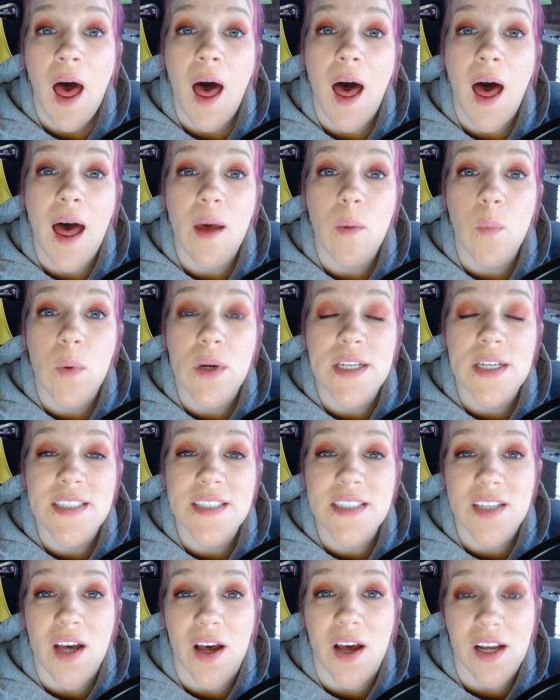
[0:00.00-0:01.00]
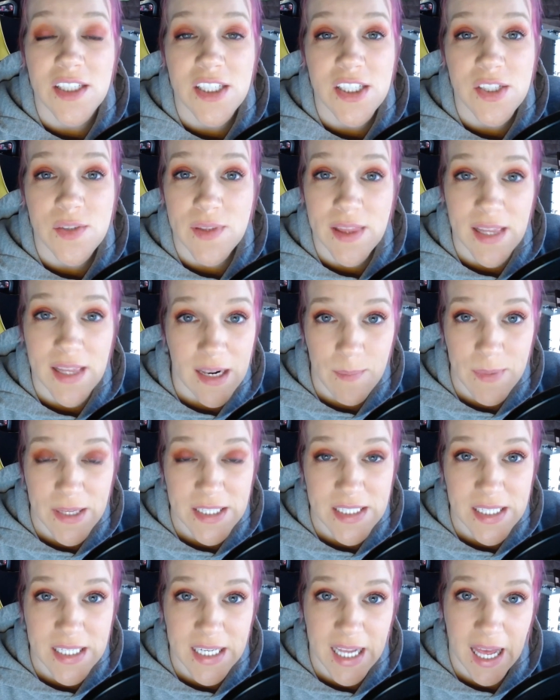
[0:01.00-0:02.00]
I wanted to talk to you a little bit
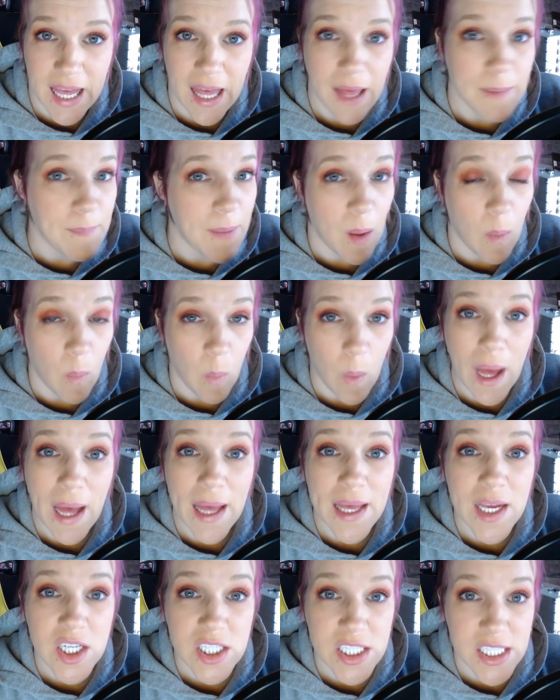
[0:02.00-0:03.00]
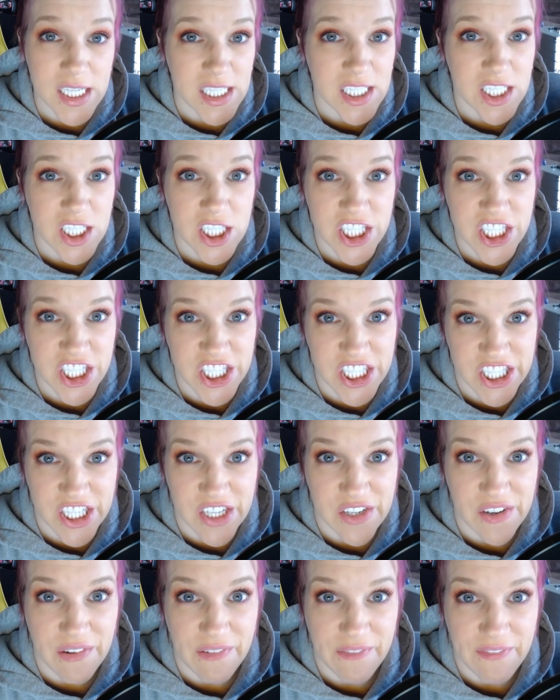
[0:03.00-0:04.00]
today about why your dentures
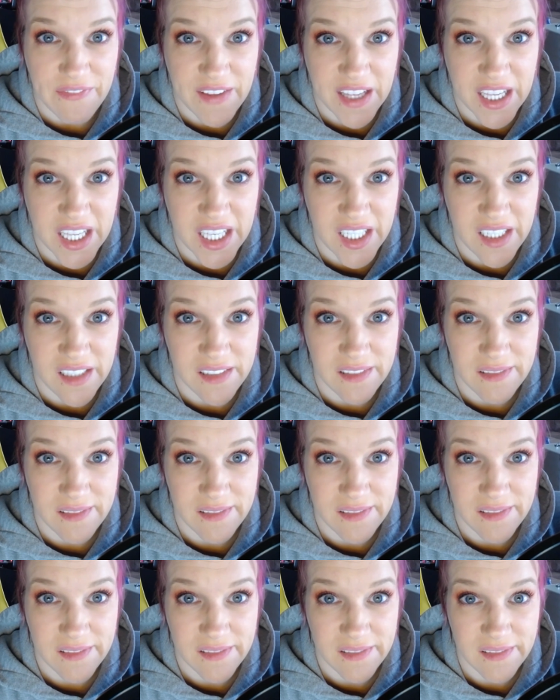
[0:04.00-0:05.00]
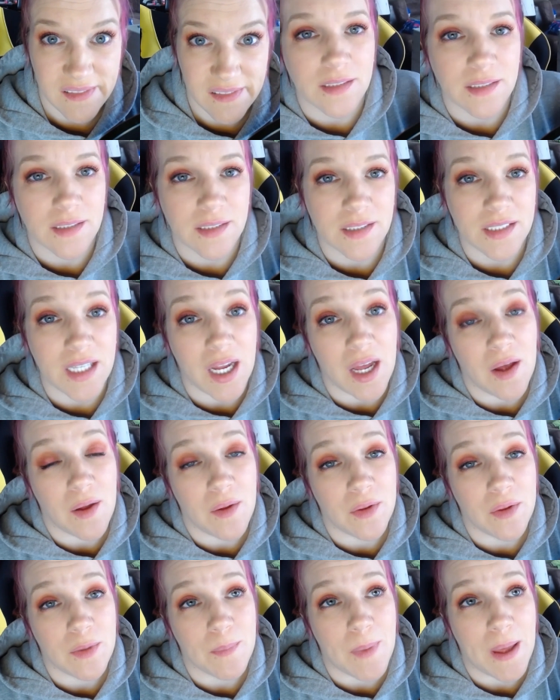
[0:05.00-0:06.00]
don't fit. Now,
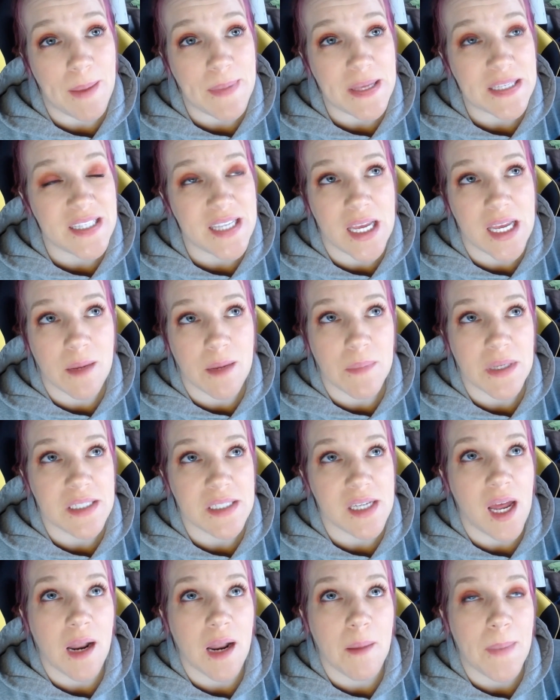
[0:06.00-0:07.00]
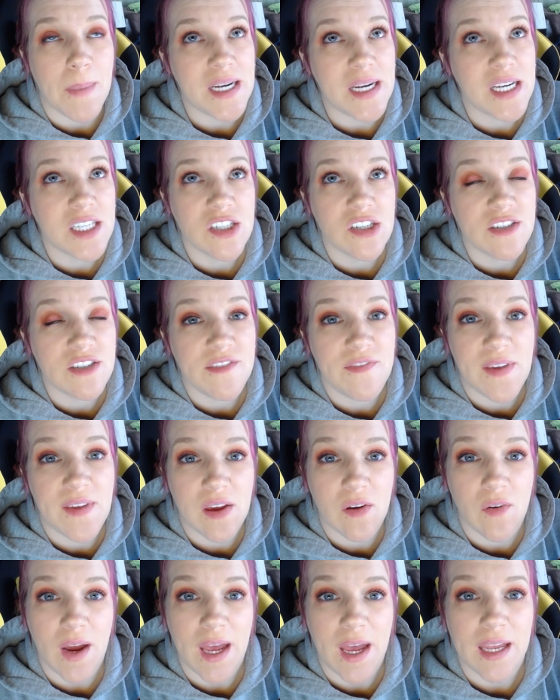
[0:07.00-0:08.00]
you might be saying, but Donna, my dentures fit
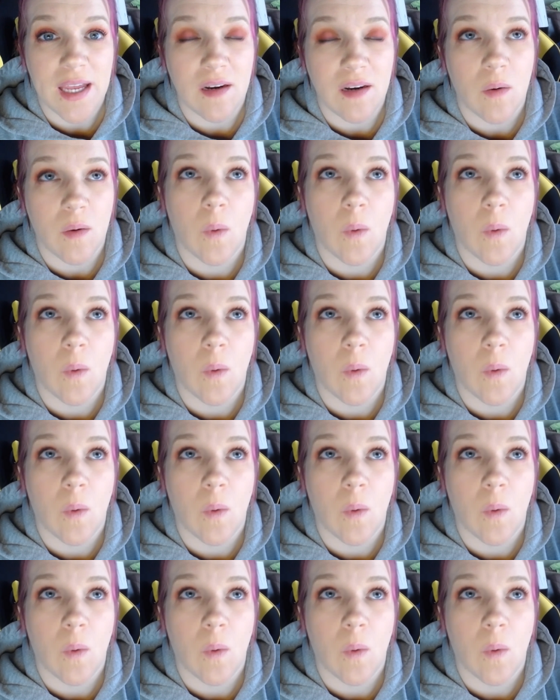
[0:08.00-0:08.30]
great.